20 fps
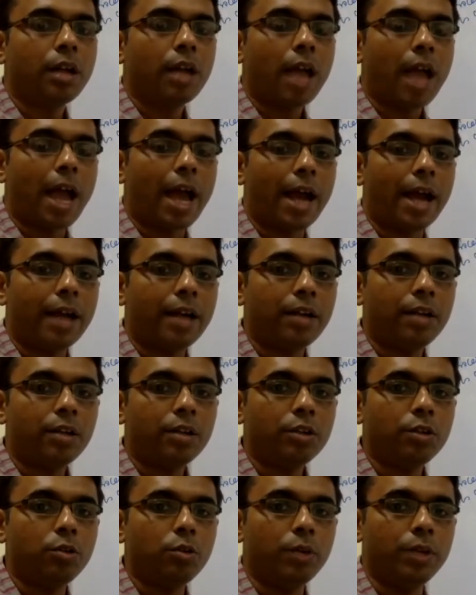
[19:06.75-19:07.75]
and
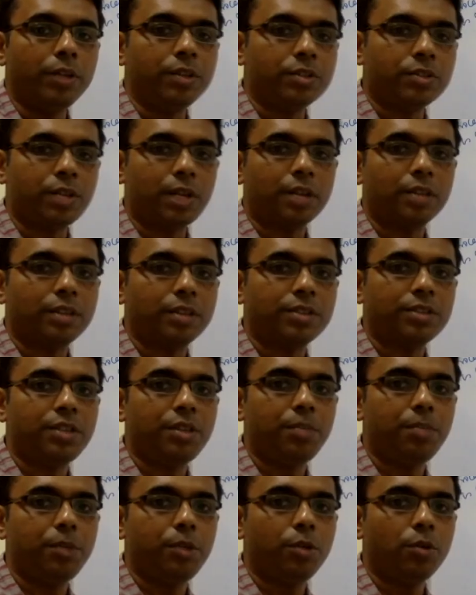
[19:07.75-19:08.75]
you instruct the
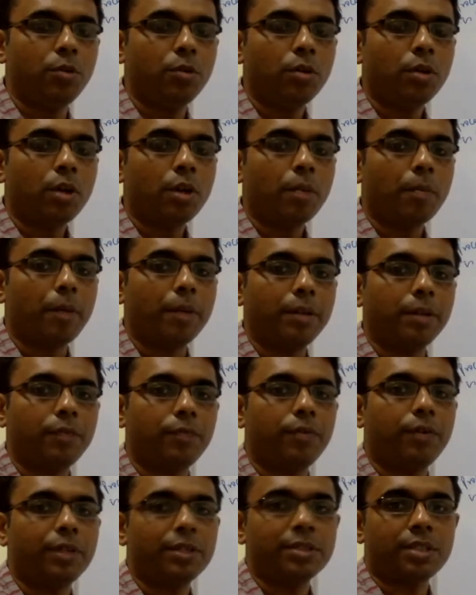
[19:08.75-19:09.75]
CPU by the
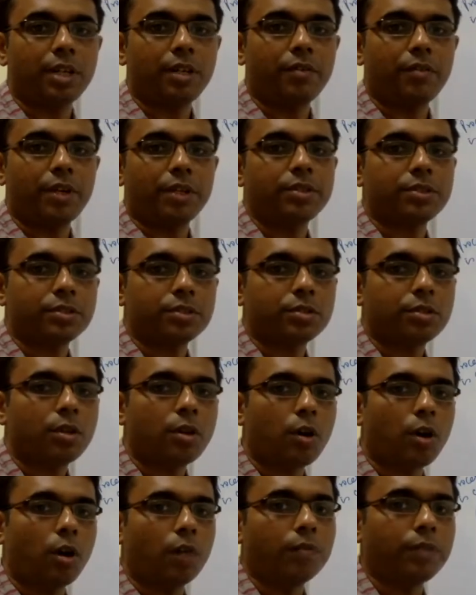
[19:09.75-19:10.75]
first address
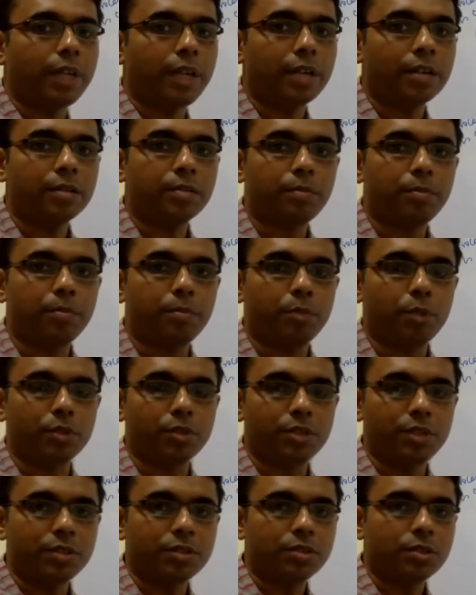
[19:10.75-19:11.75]
of that
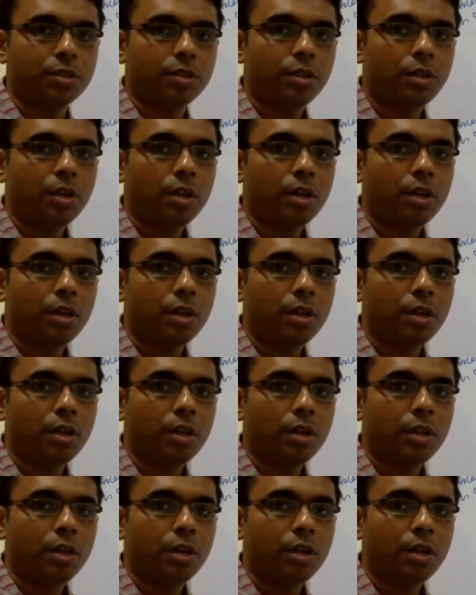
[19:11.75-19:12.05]
process,